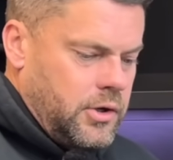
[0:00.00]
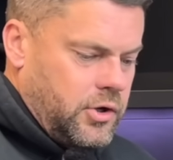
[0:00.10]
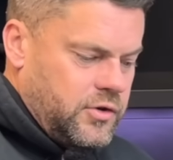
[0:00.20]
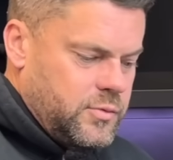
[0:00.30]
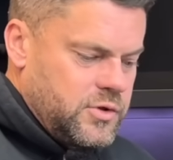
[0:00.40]

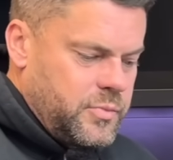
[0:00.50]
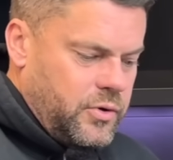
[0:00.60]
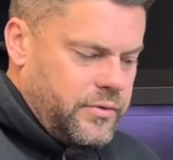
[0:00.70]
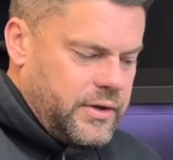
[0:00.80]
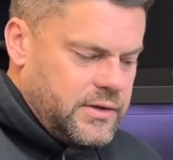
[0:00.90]
Customers
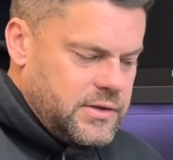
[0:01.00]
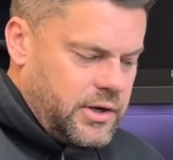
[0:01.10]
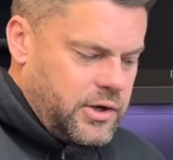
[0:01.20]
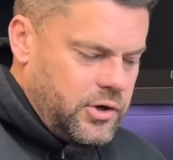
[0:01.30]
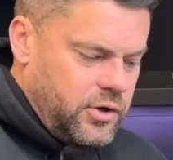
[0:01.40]
bought things
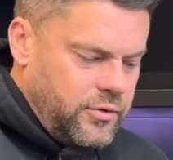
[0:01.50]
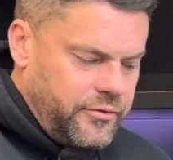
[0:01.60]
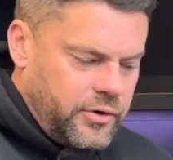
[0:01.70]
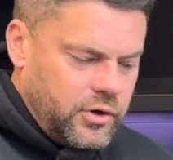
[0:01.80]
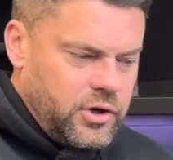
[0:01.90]
like a new
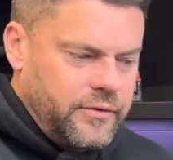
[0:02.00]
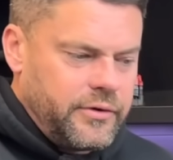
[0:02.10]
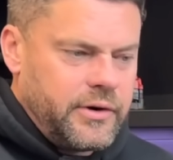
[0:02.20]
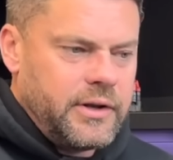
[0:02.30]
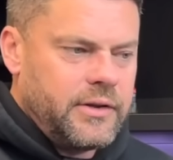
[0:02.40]
front
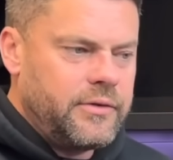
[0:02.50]
cover, innit?